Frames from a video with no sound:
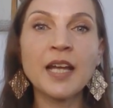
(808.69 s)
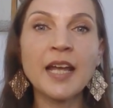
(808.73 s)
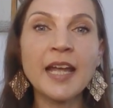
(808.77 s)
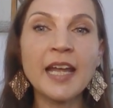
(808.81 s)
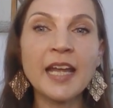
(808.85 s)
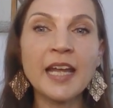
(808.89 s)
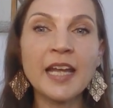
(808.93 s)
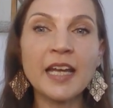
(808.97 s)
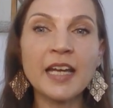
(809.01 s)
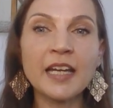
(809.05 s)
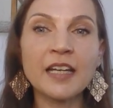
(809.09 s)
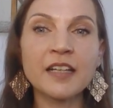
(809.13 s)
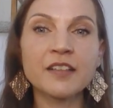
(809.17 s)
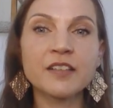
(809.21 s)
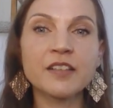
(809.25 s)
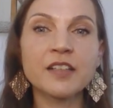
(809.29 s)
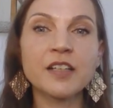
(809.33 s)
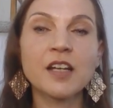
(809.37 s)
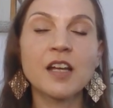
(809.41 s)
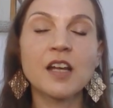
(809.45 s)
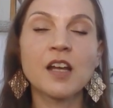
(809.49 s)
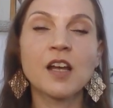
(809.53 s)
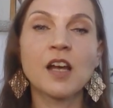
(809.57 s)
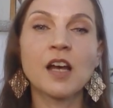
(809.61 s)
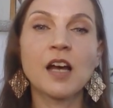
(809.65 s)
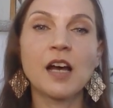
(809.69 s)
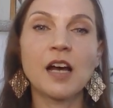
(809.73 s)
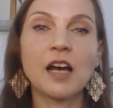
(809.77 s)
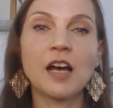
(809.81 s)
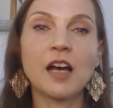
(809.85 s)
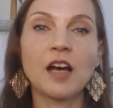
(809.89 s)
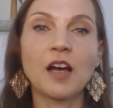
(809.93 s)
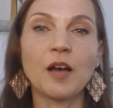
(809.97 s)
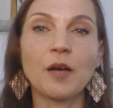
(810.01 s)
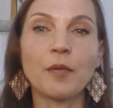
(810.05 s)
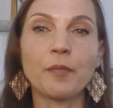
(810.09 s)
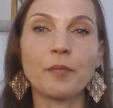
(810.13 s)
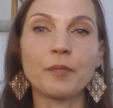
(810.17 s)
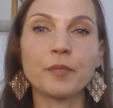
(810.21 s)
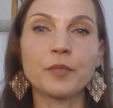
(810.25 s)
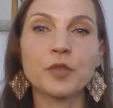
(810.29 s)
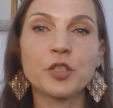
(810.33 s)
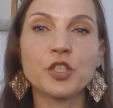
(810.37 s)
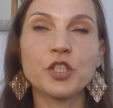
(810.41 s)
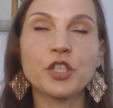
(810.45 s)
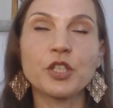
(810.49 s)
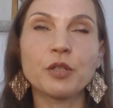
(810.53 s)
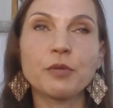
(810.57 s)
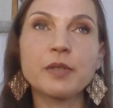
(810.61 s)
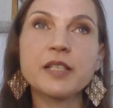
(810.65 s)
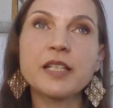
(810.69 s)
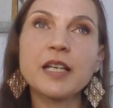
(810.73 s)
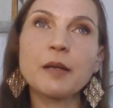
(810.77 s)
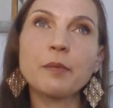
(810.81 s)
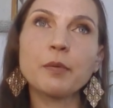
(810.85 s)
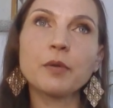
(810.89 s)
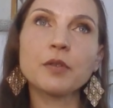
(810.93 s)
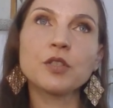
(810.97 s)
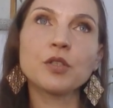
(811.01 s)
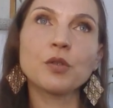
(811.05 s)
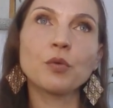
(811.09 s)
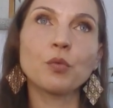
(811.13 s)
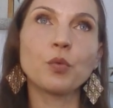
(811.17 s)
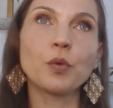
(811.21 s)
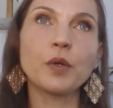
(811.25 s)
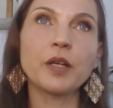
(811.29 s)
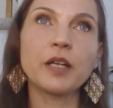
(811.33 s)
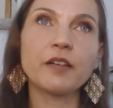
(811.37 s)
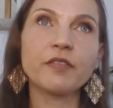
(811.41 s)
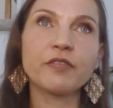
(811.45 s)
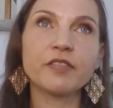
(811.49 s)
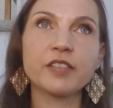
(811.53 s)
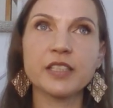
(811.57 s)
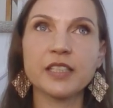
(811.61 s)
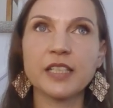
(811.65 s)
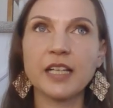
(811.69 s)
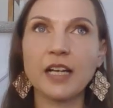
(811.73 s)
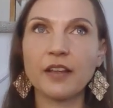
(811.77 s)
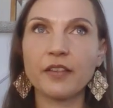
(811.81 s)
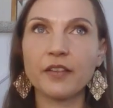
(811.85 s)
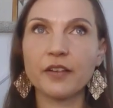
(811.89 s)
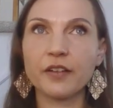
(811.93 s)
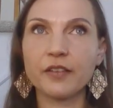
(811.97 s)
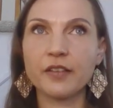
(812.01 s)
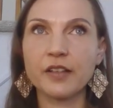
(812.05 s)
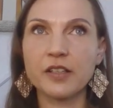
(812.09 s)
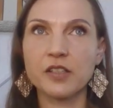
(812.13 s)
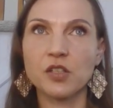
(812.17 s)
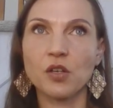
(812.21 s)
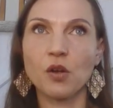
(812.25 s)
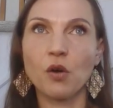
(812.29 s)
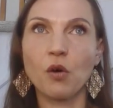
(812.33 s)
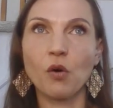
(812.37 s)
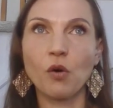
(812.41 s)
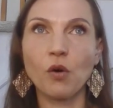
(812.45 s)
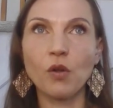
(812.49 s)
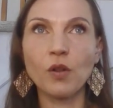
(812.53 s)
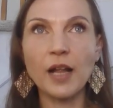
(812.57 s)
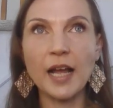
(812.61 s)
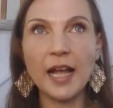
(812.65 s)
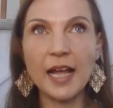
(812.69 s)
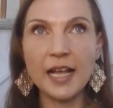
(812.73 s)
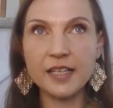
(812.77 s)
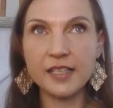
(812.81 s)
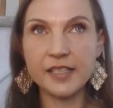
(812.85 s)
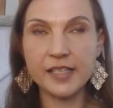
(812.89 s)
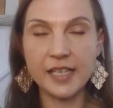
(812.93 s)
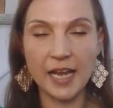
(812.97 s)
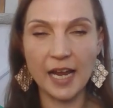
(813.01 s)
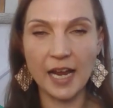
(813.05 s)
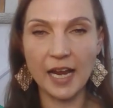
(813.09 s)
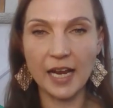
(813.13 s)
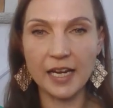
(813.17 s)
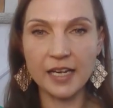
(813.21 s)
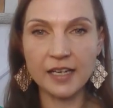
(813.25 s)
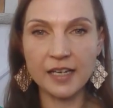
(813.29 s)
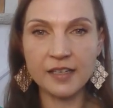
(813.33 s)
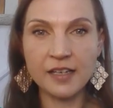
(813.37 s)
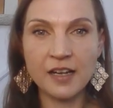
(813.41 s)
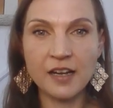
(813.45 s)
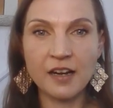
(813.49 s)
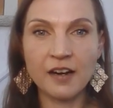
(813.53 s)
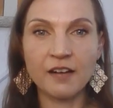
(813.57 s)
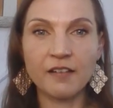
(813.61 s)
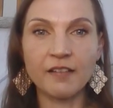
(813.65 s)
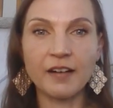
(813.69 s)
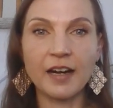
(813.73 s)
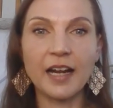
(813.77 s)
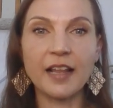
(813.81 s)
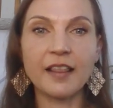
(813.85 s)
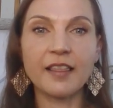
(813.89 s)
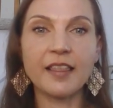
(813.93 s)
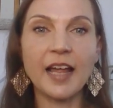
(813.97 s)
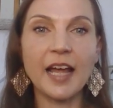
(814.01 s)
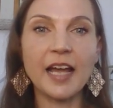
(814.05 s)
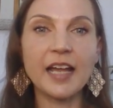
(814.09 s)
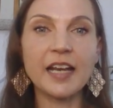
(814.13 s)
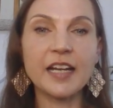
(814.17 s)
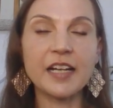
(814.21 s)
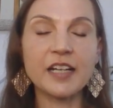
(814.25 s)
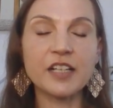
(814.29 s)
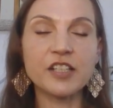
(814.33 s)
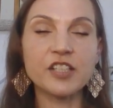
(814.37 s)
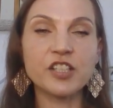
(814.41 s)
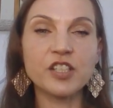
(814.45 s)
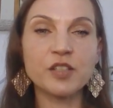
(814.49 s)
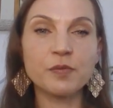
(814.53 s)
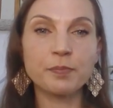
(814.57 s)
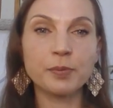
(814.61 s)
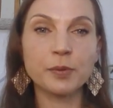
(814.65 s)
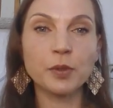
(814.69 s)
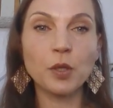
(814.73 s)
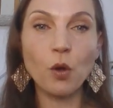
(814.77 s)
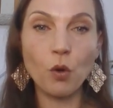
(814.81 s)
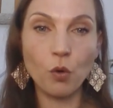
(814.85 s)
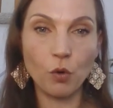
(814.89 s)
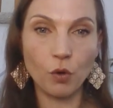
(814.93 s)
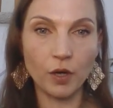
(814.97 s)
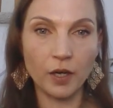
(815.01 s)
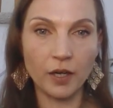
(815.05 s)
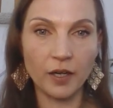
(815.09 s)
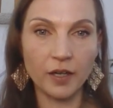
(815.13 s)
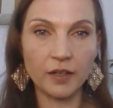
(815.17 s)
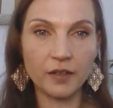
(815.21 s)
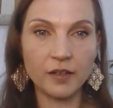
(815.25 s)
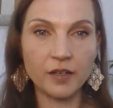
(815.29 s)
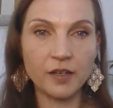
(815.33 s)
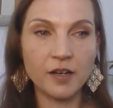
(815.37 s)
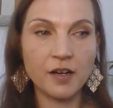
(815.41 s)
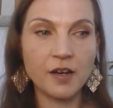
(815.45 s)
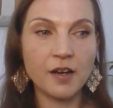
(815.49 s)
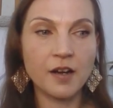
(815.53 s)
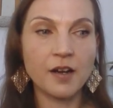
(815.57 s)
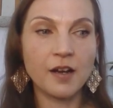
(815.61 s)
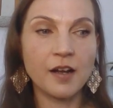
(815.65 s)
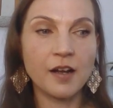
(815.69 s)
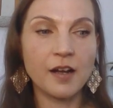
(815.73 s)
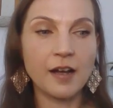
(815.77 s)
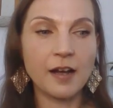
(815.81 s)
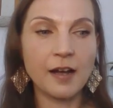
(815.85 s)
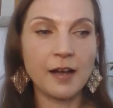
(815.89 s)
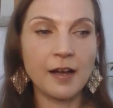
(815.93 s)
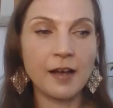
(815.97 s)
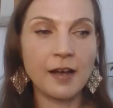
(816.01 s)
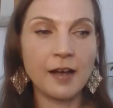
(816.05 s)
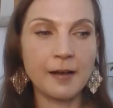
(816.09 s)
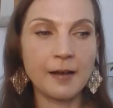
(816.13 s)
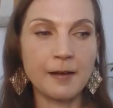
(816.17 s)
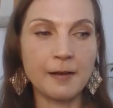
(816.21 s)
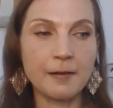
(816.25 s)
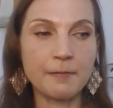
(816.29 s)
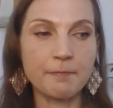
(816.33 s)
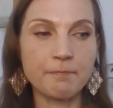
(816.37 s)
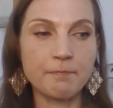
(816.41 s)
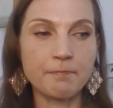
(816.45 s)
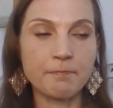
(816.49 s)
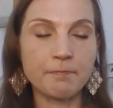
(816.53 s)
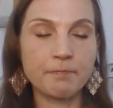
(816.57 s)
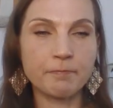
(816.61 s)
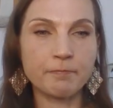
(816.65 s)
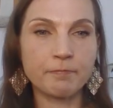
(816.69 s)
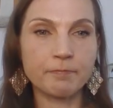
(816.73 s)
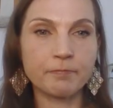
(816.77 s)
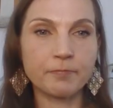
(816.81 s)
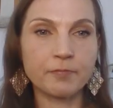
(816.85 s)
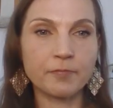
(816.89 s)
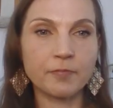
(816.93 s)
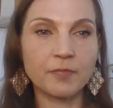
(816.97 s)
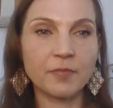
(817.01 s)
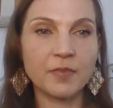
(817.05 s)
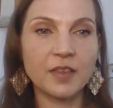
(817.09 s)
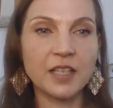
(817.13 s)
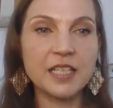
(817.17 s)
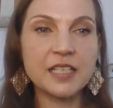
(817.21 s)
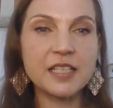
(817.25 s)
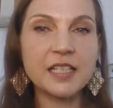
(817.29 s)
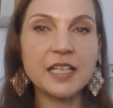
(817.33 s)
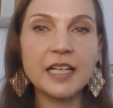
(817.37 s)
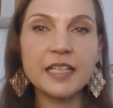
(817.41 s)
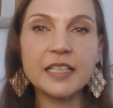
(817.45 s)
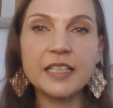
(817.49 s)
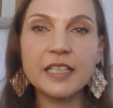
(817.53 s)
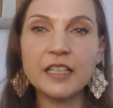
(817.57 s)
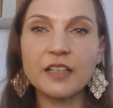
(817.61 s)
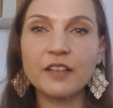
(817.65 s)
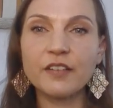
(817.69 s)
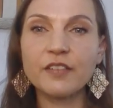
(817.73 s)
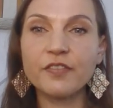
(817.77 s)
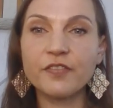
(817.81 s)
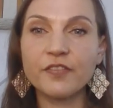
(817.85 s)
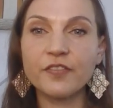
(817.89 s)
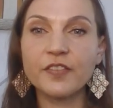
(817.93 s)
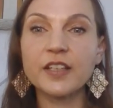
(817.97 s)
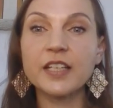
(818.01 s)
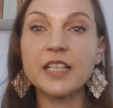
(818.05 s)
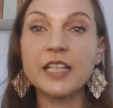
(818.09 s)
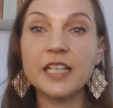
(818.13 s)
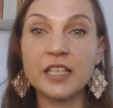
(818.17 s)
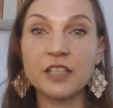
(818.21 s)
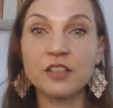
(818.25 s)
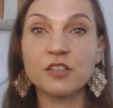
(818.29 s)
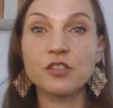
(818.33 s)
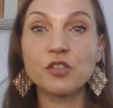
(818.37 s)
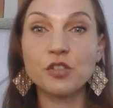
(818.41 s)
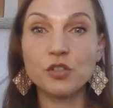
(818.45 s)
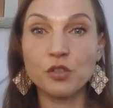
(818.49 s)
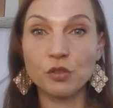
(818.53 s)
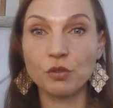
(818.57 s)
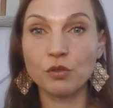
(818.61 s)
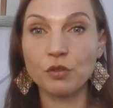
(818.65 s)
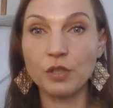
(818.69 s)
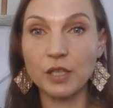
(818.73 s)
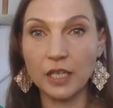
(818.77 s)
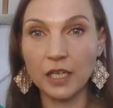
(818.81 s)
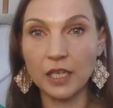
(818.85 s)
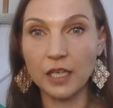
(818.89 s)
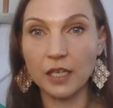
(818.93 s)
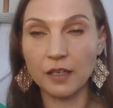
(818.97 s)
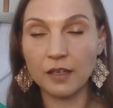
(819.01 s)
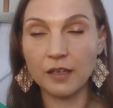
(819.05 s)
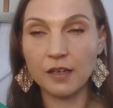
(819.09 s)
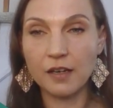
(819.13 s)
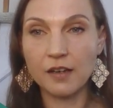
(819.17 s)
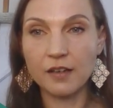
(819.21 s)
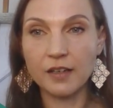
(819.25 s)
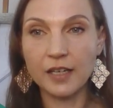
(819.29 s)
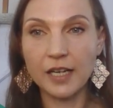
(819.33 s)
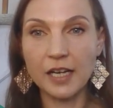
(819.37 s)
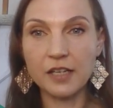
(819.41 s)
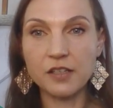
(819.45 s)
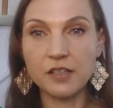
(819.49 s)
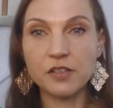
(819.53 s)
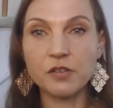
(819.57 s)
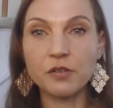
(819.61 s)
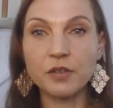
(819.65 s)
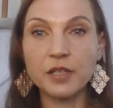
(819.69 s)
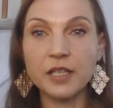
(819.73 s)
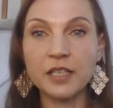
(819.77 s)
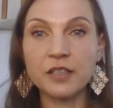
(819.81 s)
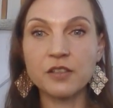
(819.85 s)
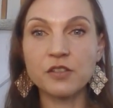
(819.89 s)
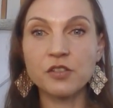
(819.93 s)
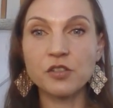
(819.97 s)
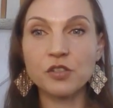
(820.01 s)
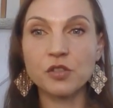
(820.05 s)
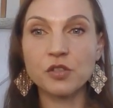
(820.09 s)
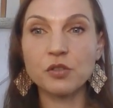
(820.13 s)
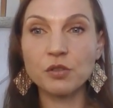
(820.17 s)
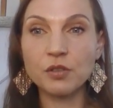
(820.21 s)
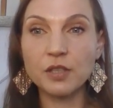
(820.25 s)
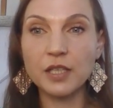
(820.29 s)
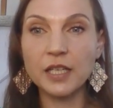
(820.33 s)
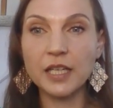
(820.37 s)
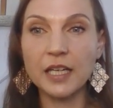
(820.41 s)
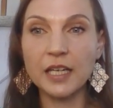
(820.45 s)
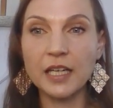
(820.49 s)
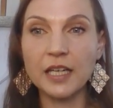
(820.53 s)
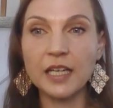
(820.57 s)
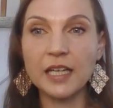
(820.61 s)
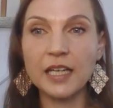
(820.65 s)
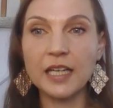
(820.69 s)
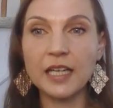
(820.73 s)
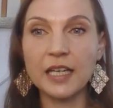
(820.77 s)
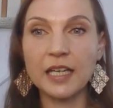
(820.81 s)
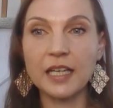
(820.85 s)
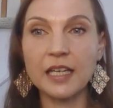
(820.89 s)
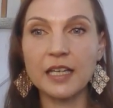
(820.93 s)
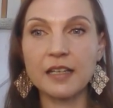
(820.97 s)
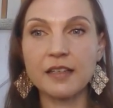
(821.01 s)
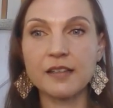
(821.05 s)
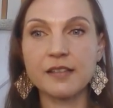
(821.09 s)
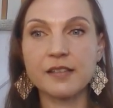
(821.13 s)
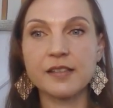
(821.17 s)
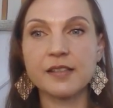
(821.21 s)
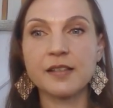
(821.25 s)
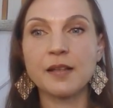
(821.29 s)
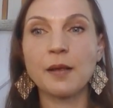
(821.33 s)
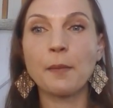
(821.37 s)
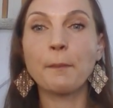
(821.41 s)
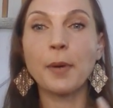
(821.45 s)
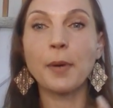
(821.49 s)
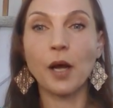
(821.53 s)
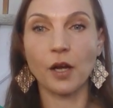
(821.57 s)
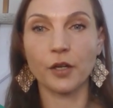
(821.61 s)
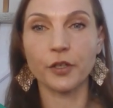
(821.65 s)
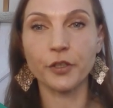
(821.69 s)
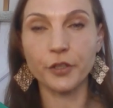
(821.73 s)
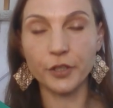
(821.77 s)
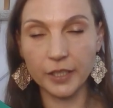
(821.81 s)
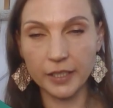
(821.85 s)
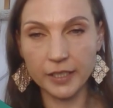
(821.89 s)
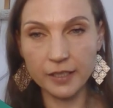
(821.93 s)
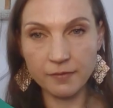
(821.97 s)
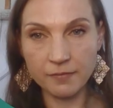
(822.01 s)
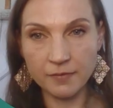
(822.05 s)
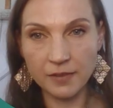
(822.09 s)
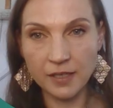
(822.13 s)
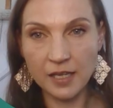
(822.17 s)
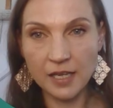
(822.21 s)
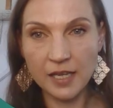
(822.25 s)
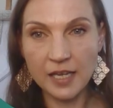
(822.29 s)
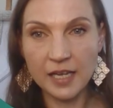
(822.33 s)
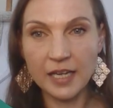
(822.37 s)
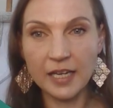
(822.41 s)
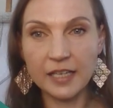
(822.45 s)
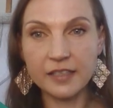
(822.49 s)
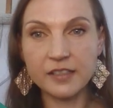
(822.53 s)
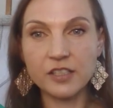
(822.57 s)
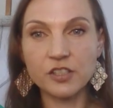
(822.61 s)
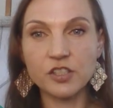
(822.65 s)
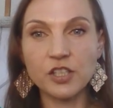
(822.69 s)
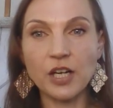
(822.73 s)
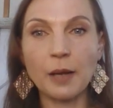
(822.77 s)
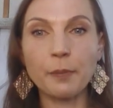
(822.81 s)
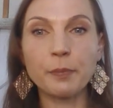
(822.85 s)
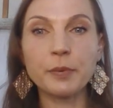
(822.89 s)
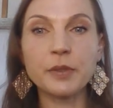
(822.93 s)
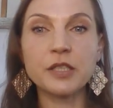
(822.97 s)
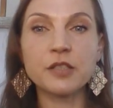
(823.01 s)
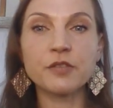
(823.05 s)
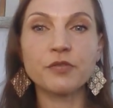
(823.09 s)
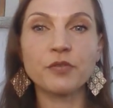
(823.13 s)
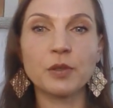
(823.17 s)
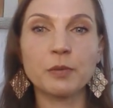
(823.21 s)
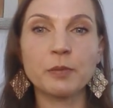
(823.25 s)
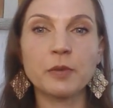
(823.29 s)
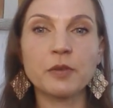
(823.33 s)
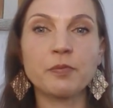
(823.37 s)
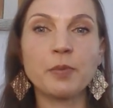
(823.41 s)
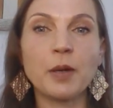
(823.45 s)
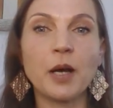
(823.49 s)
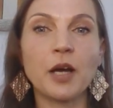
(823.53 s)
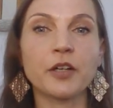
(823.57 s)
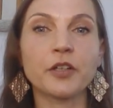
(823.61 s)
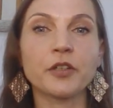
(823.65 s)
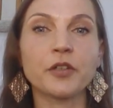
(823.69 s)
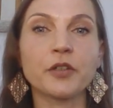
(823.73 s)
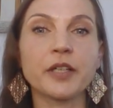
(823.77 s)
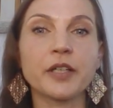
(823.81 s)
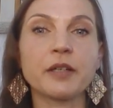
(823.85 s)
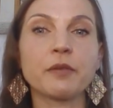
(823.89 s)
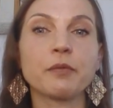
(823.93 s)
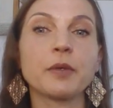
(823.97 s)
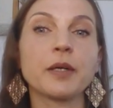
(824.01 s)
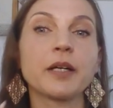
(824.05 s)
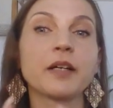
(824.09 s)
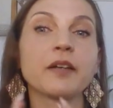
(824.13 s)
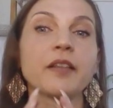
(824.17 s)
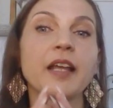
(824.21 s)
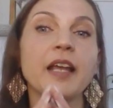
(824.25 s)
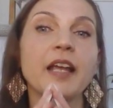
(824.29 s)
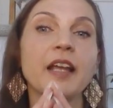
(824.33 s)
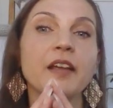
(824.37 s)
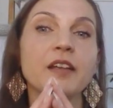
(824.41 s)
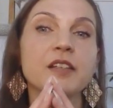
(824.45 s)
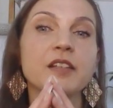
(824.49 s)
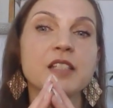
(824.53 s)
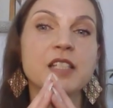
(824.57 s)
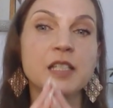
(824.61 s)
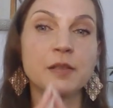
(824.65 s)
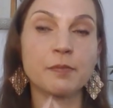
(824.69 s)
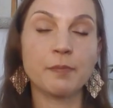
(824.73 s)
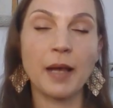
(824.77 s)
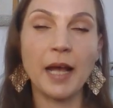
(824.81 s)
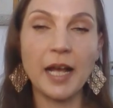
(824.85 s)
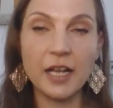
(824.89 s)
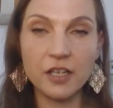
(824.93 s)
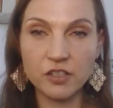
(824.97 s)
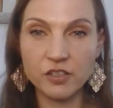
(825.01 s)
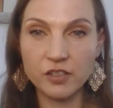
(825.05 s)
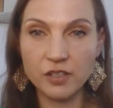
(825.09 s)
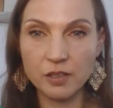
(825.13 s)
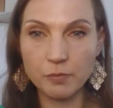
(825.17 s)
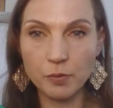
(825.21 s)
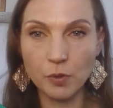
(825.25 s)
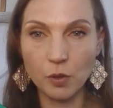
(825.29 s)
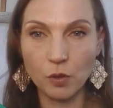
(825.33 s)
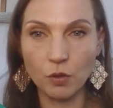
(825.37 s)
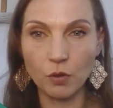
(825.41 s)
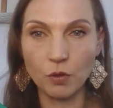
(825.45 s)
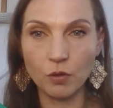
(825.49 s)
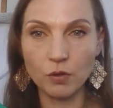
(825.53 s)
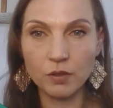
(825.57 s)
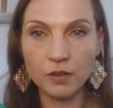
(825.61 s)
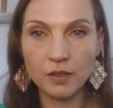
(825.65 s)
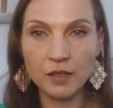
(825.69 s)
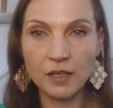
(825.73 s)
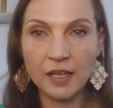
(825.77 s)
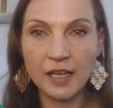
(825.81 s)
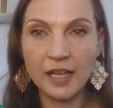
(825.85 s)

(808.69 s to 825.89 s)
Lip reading: And she was able to weave together this whole essay, right, that explored this idea of kintsugi. Okay, so kintsugi is pottery. It's a Japanese form of pottery where they smash the bowl